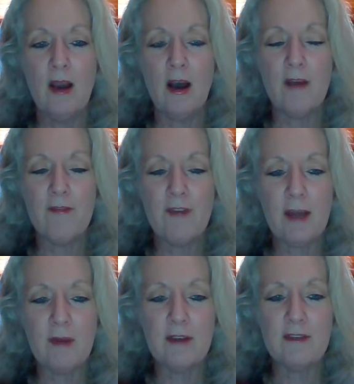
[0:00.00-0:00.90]
I
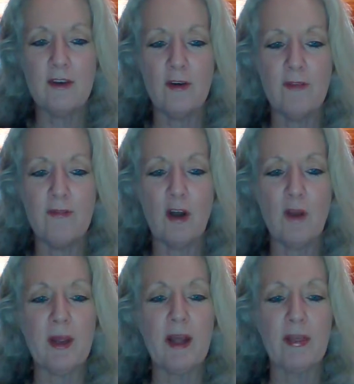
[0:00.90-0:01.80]
found myself
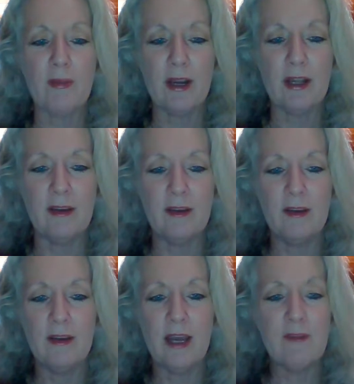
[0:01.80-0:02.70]
following a thread,
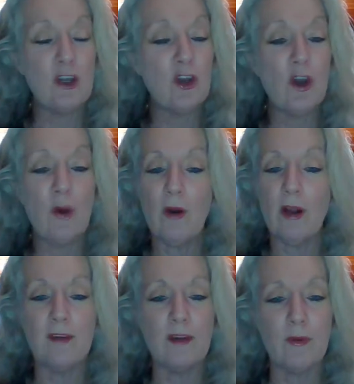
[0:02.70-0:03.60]
having no
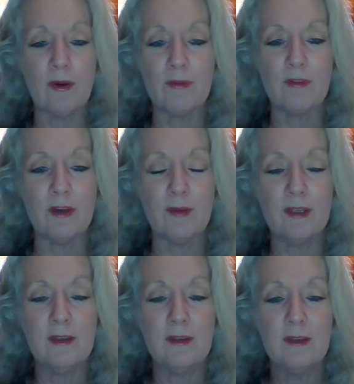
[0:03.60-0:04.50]
idea where I was
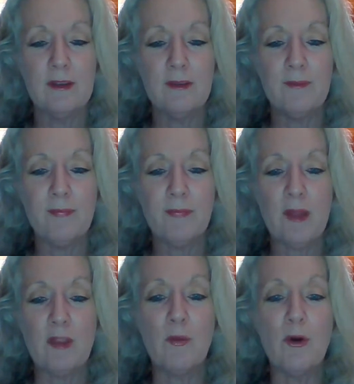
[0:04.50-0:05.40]
going.
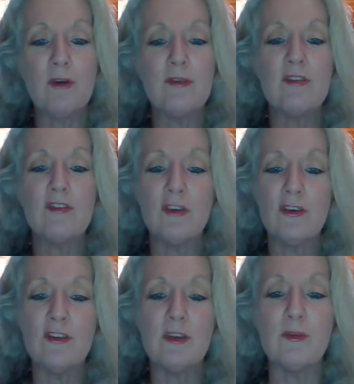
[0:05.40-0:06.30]
The world of
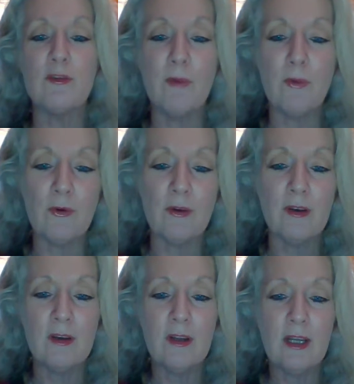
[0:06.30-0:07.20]
uncertainty was born,
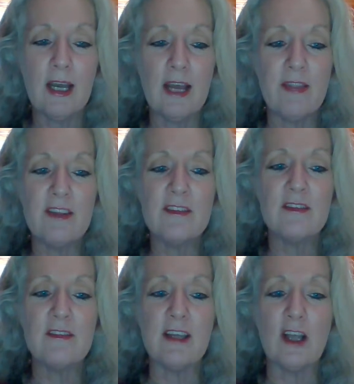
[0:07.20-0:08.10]
and this
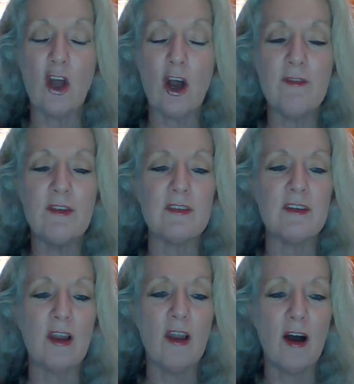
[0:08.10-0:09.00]
is the aliveness
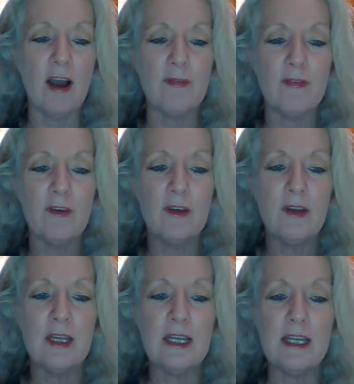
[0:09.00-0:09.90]
in life.
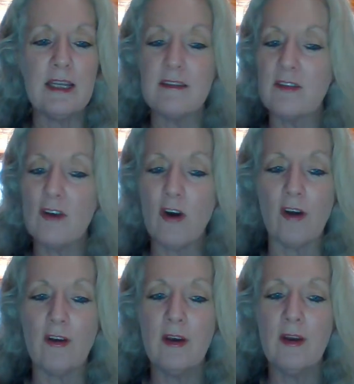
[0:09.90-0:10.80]
It is
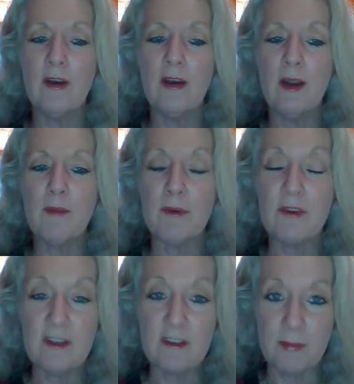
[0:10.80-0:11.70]
not
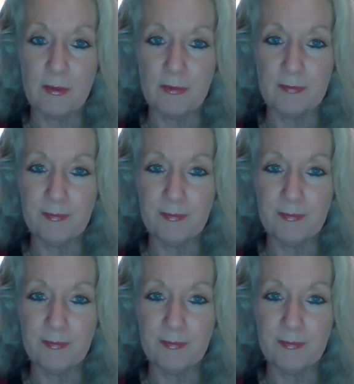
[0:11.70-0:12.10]
predictable.